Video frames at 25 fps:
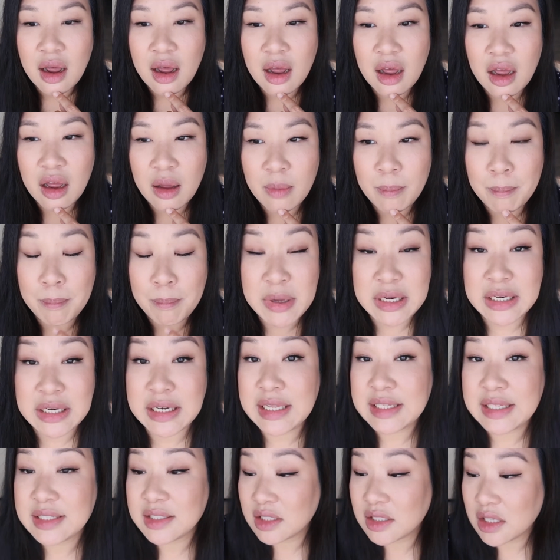but it
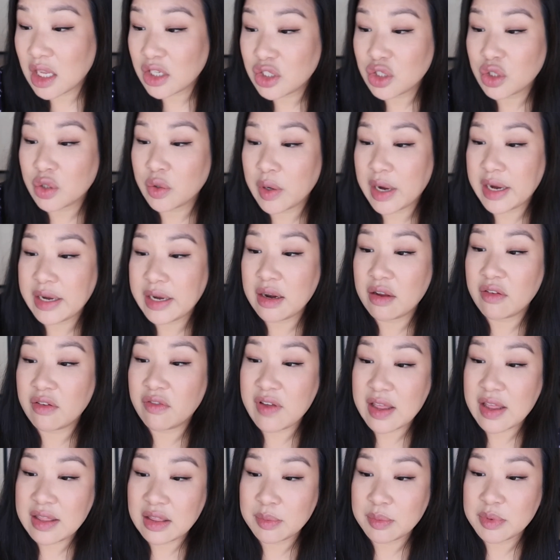is such a great
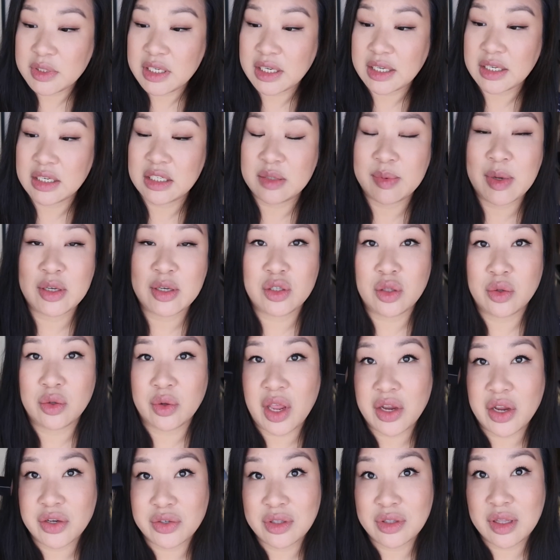event lipstick and a special
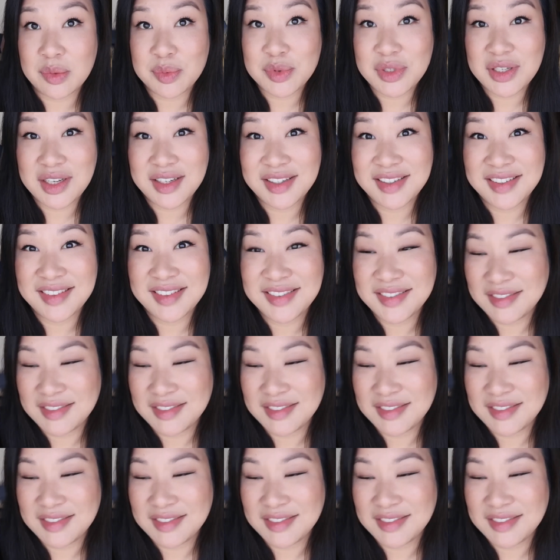occasion lipstick.